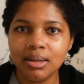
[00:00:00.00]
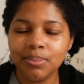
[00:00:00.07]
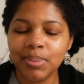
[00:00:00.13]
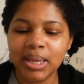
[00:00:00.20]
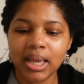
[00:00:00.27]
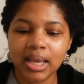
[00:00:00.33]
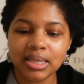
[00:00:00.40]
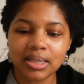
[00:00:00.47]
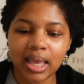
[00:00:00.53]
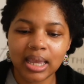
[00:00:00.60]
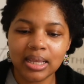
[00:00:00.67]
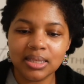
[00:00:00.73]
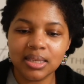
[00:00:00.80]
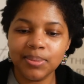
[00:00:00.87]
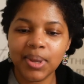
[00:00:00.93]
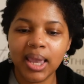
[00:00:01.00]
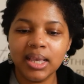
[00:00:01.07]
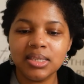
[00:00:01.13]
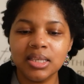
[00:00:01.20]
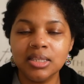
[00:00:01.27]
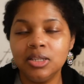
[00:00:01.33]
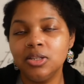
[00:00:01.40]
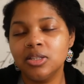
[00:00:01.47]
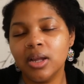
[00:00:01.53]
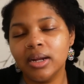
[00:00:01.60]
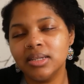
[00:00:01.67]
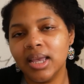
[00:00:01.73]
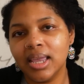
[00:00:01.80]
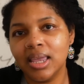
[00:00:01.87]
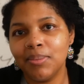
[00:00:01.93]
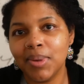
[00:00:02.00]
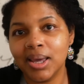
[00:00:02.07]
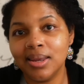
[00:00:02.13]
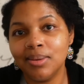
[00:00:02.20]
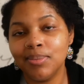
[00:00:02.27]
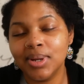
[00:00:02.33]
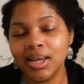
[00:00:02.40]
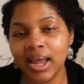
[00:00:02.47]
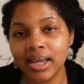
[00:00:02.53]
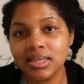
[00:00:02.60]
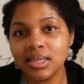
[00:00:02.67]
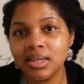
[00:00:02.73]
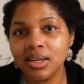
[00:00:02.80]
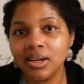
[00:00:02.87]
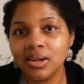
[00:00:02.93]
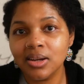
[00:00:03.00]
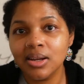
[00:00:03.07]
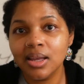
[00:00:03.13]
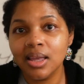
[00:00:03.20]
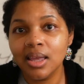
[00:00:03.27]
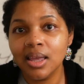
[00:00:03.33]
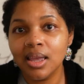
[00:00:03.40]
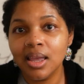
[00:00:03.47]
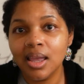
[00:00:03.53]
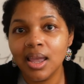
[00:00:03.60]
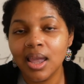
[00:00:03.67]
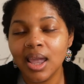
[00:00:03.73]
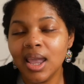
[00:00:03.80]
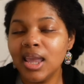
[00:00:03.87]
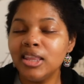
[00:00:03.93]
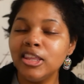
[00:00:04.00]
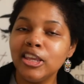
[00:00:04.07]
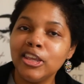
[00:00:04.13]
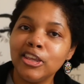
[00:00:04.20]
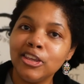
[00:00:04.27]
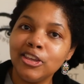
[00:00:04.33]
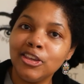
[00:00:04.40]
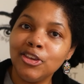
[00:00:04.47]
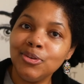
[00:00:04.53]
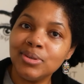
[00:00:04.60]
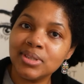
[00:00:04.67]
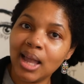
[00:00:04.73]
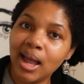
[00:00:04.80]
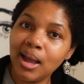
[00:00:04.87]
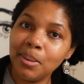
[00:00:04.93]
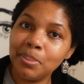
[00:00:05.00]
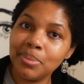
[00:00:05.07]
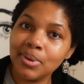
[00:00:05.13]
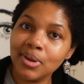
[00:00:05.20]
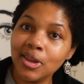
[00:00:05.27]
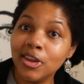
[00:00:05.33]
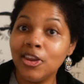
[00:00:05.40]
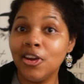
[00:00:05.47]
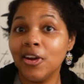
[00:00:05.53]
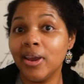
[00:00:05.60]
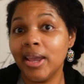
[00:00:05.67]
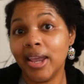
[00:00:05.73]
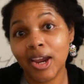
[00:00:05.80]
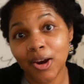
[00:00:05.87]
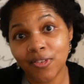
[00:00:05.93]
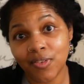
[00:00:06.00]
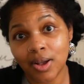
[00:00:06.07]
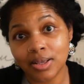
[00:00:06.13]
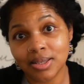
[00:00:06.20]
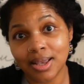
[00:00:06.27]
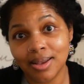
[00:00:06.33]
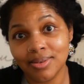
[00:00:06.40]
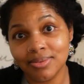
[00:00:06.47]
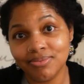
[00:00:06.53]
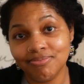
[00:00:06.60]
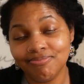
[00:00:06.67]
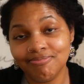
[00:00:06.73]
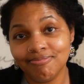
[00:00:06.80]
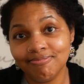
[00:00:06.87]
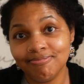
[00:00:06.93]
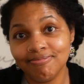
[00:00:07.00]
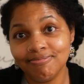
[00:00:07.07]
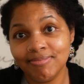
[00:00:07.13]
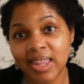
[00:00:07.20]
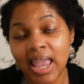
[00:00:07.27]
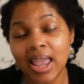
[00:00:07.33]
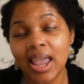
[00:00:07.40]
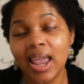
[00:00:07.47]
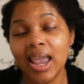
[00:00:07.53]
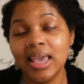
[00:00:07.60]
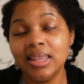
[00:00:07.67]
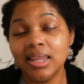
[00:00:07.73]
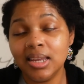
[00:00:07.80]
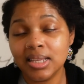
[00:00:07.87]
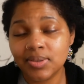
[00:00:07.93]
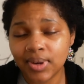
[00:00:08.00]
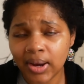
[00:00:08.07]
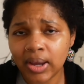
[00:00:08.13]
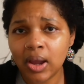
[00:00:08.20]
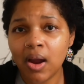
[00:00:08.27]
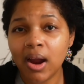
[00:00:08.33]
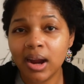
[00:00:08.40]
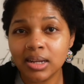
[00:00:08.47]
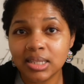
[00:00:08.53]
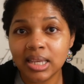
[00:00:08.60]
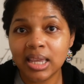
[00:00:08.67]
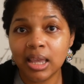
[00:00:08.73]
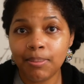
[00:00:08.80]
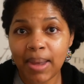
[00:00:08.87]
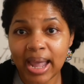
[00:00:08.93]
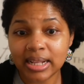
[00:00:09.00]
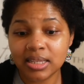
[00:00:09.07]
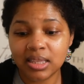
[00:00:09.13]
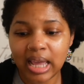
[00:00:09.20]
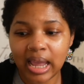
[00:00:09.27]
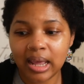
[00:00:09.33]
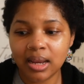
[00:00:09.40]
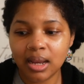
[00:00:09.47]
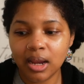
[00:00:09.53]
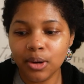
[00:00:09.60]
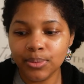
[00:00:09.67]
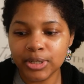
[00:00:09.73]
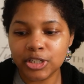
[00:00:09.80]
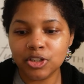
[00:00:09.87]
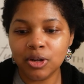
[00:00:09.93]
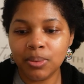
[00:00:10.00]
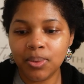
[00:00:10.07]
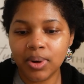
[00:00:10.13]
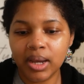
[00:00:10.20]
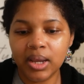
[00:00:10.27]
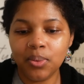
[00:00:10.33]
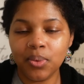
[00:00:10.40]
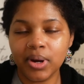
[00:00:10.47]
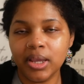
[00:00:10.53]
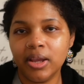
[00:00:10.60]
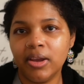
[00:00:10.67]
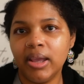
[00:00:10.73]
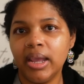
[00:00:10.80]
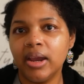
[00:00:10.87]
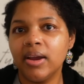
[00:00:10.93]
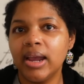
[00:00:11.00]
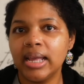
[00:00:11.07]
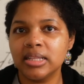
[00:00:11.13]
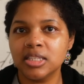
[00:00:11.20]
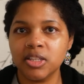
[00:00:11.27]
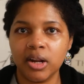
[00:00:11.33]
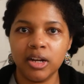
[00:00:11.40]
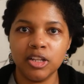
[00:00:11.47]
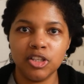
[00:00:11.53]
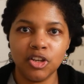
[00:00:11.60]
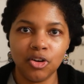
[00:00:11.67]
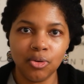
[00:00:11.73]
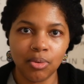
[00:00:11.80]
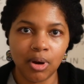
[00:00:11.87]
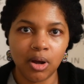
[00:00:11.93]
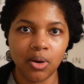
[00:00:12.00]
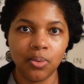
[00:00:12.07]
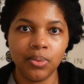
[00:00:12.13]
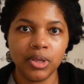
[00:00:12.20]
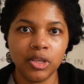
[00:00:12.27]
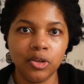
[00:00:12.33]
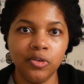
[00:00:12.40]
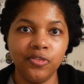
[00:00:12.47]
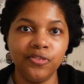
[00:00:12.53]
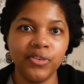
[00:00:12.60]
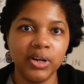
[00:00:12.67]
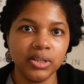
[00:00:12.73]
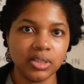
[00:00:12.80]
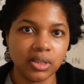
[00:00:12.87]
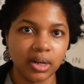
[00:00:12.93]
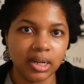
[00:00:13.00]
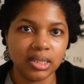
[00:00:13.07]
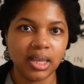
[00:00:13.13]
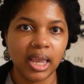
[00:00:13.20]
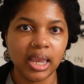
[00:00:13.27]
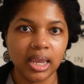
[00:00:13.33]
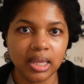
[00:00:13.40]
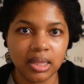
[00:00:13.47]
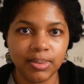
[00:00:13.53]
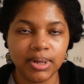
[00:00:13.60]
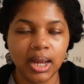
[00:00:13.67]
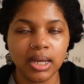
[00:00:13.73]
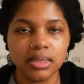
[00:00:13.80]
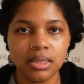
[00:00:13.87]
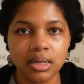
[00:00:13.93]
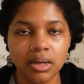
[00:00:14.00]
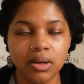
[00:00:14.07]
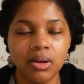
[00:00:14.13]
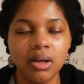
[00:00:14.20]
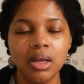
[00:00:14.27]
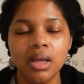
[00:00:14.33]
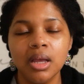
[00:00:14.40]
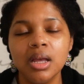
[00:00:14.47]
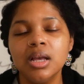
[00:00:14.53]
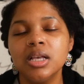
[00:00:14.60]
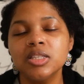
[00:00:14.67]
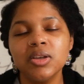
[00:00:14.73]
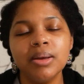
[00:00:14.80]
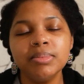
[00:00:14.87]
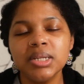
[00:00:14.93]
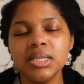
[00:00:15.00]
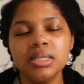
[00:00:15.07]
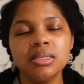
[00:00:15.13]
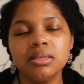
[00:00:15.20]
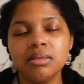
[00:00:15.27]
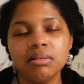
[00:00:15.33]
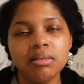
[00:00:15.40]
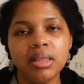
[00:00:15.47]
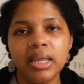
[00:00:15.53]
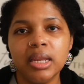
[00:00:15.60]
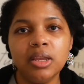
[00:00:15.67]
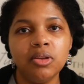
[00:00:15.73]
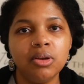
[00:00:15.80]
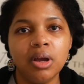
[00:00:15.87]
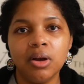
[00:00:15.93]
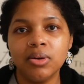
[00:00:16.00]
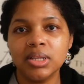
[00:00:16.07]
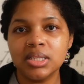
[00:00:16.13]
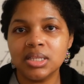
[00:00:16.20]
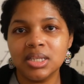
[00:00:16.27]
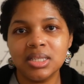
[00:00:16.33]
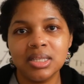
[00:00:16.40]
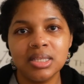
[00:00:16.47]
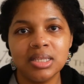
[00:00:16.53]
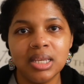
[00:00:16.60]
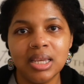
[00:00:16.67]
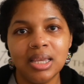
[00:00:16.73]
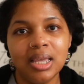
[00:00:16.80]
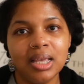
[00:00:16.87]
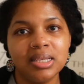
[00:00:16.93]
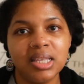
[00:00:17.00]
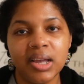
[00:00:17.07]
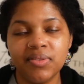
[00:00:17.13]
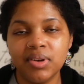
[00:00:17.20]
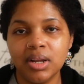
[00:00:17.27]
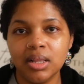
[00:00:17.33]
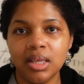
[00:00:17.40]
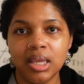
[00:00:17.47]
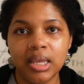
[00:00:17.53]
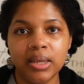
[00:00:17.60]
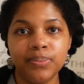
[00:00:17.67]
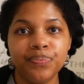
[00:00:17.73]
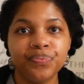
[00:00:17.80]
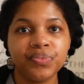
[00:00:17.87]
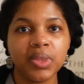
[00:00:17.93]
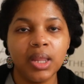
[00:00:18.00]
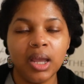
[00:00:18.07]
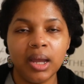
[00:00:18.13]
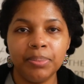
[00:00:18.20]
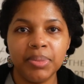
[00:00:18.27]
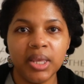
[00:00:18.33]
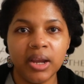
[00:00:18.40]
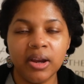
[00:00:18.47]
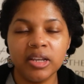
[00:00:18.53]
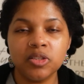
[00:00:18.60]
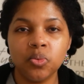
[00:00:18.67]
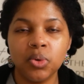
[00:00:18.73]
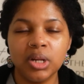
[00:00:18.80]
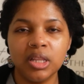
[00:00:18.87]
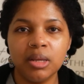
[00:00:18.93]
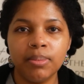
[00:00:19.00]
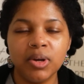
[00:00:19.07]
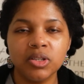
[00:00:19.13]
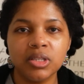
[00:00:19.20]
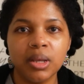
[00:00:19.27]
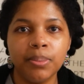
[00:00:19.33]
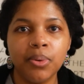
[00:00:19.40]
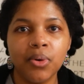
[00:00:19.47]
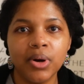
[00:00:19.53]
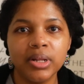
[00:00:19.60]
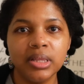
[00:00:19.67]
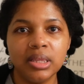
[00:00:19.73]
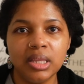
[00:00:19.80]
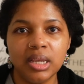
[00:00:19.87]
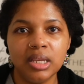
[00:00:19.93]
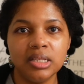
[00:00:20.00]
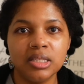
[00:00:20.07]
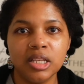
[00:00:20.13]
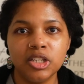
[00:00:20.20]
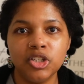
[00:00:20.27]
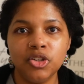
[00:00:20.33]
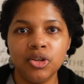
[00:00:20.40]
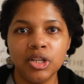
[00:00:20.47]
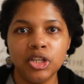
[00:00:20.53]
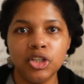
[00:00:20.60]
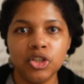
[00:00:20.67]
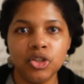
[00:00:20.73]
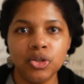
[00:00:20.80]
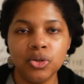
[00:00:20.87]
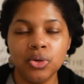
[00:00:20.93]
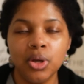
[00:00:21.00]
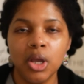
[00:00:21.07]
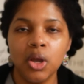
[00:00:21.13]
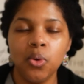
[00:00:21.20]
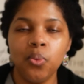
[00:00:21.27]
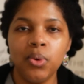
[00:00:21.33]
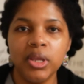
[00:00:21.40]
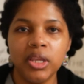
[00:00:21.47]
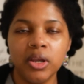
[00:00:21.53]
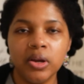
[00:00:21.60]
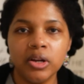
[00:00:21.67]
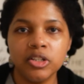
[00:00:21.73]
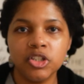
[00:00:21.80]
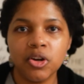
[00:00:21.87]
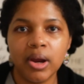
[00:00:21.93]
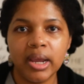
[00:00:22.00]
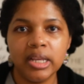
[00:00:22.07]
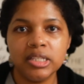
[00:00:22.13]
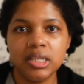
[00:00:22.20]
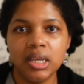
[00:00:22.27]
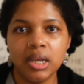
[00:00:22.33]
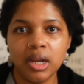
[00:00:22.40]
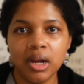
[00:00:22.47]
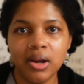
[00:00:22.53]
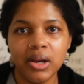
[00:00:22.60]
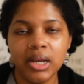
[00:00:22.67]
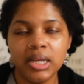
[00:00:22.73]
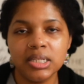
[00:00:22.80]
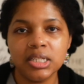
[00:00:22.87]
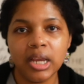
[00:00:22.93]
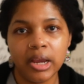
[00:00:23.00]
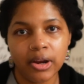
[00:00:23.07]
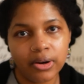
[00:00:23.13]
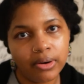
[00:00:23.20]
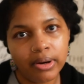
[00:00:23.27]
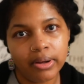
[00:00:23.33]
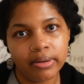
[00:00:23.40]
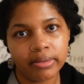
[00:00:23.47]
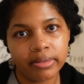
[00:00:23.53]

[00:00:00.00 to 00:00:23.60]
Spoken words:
Because like in some cases, you start taking minoxidil and then you stop, your hair falls out. And then it's very hard to get back to that original point where your hair had started to grow when you first started taking the minoxidil. So I'm just letting you know, consistency is definitely up there as one of the most important things that you can do when you're trying to encourage hair growth.